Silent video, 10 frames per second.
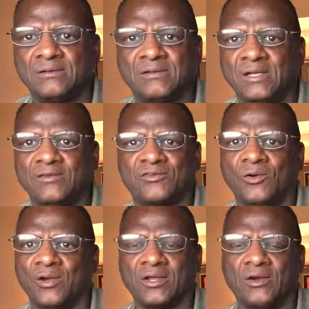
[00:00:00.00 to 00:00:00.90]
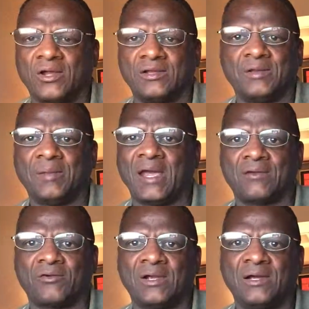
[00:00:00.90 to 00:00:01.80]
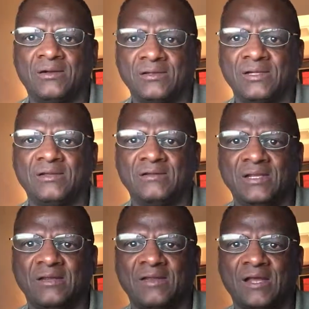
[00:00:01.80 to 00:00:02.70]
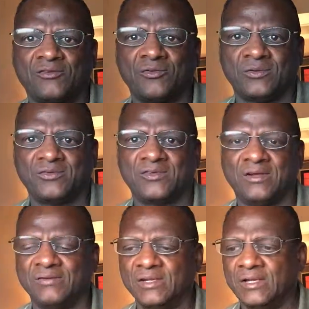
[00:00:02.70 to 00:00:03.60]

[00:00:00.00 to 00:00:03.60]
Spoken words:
things going on in the background and that sort of stuff.